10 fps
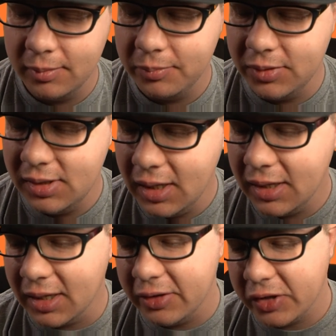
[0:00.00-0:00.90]
But
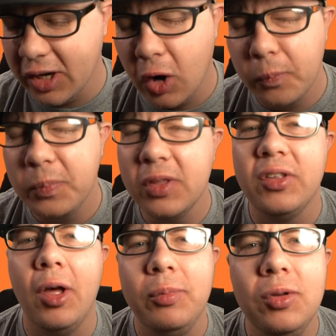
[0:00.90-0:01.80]
yeah, guys, I hope this
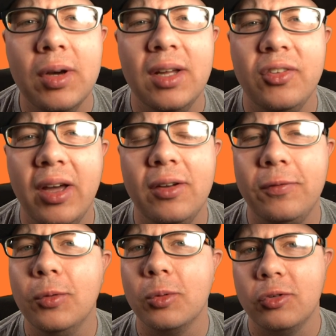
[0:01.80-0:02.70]
helped you guys out
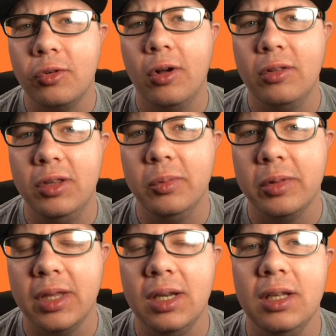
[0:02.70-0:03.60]
if you were struggling
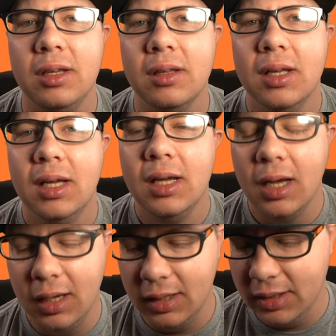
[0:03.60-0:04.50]
with getting
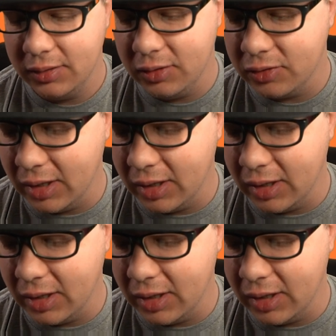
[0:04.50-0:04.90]
these